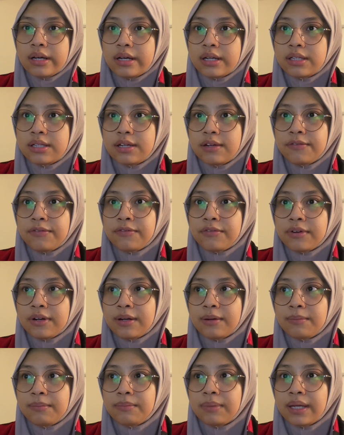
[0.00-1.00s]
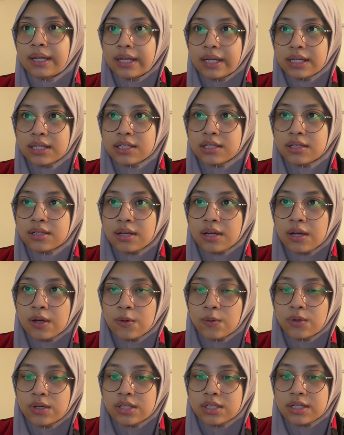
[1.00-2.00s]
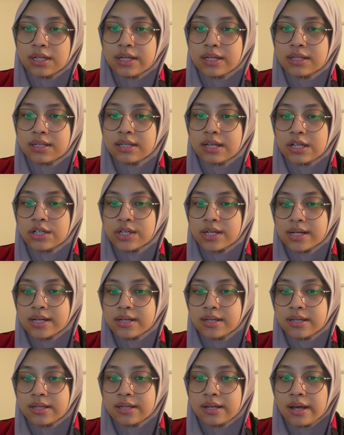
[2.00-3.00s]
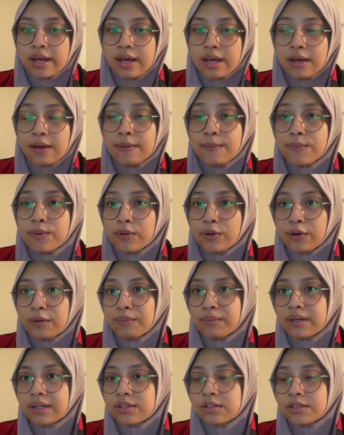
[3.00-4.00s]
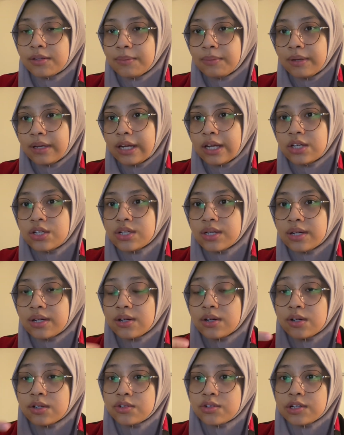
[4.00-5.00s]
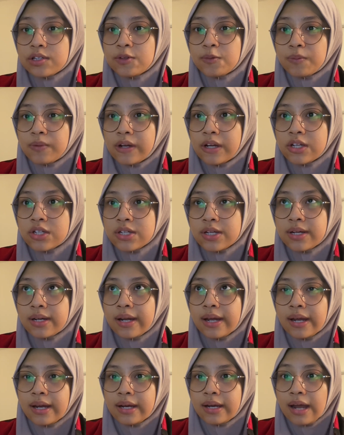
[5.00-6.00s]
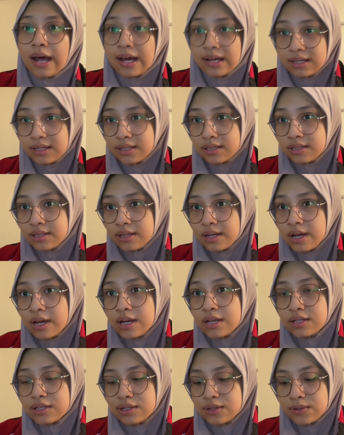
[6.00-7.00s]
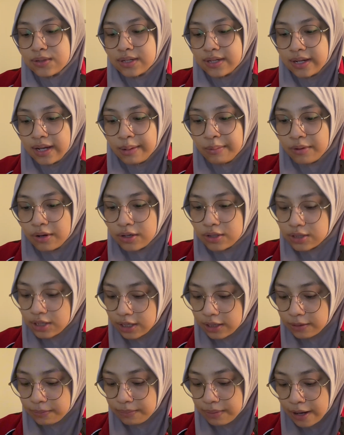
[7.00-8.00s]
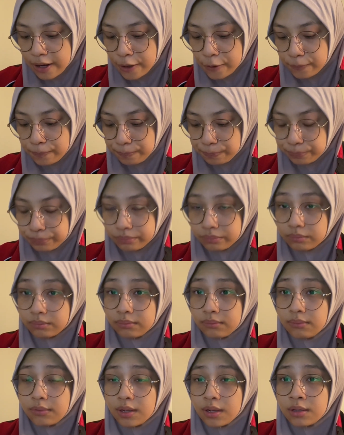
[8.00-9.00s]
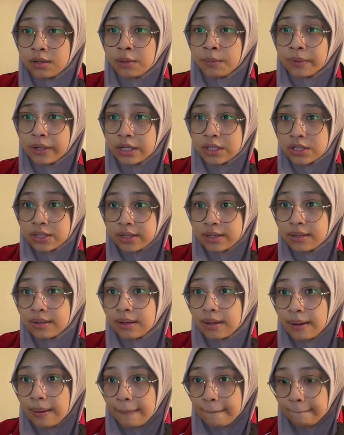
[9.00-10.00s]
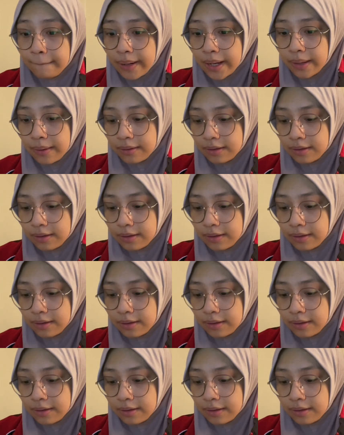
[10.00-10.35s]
different meanings, which is such as employment termination, contract termination, and others. So today I'm going to talk about termination, but